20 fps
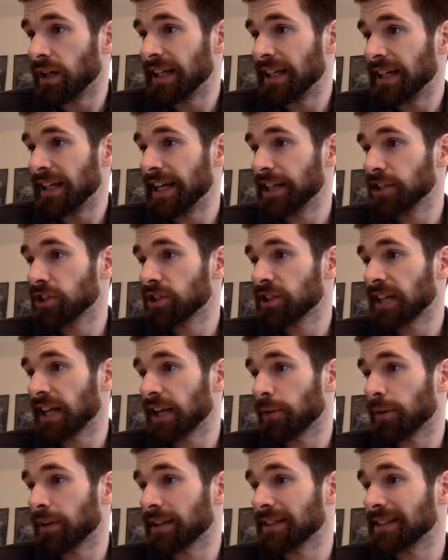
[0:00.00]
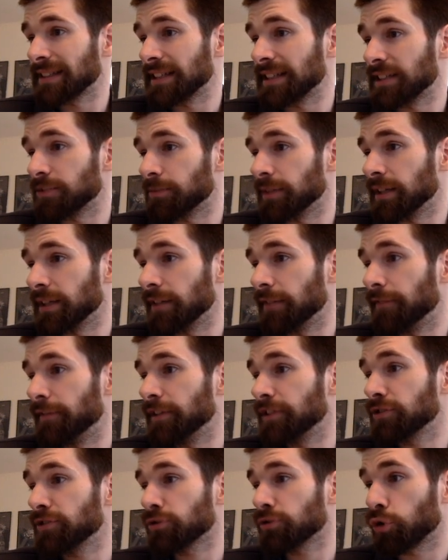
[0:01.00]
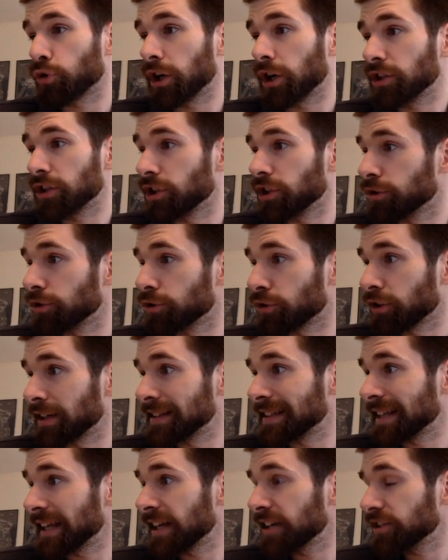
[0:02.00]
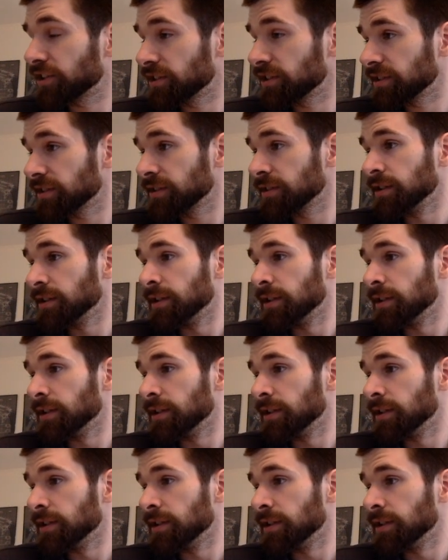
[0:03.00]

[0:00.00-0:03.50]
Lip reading: Here's kind of what excites me: efficient cross-shard transactions.